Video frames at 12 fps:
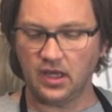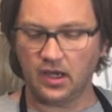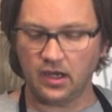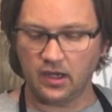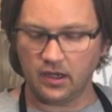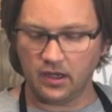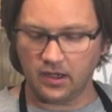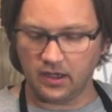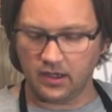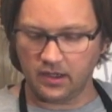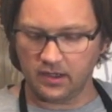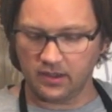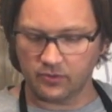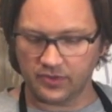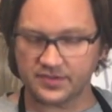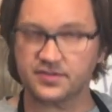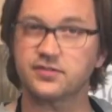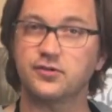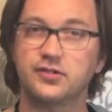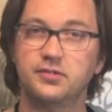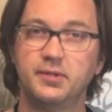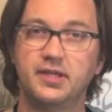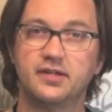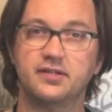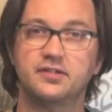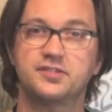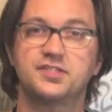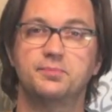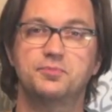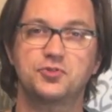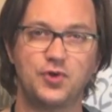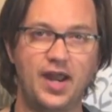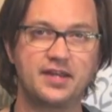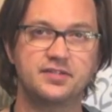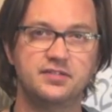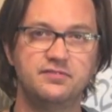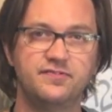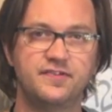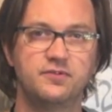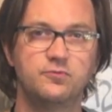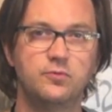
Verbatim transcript: uh, this is going to be a subtractive